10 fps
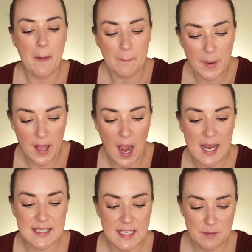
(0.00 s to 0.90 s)
But I
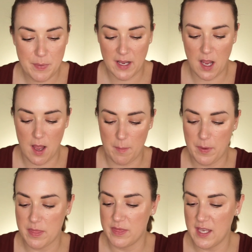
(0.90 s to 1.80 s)
did pick up
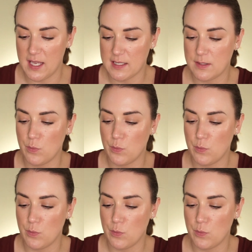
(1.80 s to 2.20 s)
this,